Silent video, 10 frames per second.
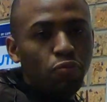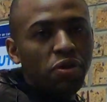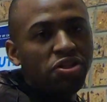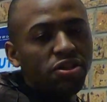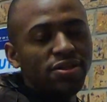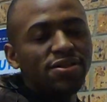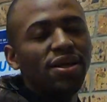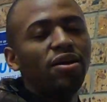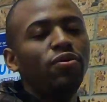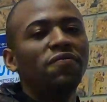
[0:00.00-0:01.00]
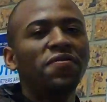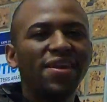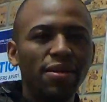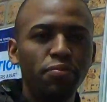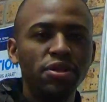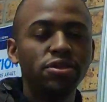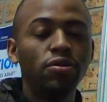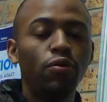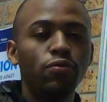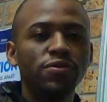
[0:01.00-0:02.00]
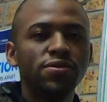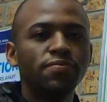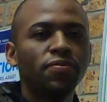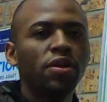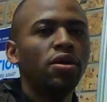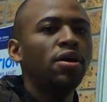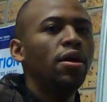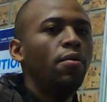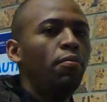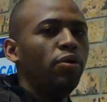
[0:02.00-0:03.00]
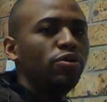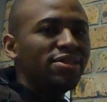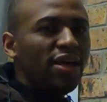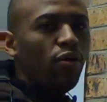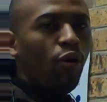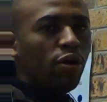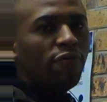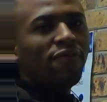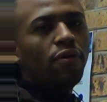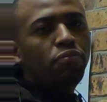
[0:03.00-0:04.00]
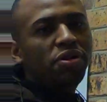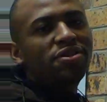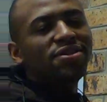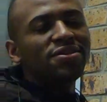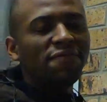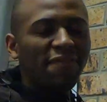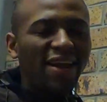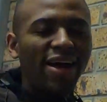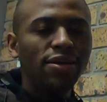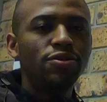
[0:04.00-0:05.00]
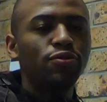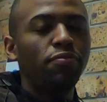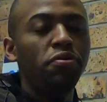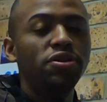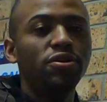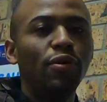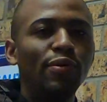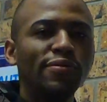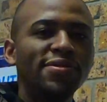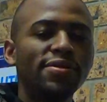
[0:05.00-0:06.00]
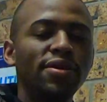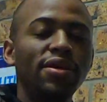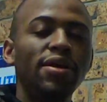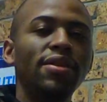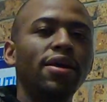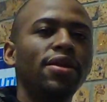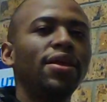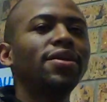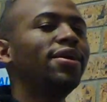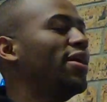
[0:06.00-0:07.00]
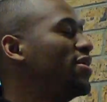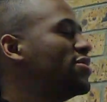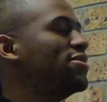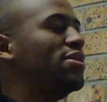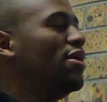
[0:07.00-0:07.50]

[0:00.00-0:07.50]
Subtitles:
2 pigeons and we have 3 pigeonholes. But we say all of our pigeons fly into the pigeonholes. Then in that case,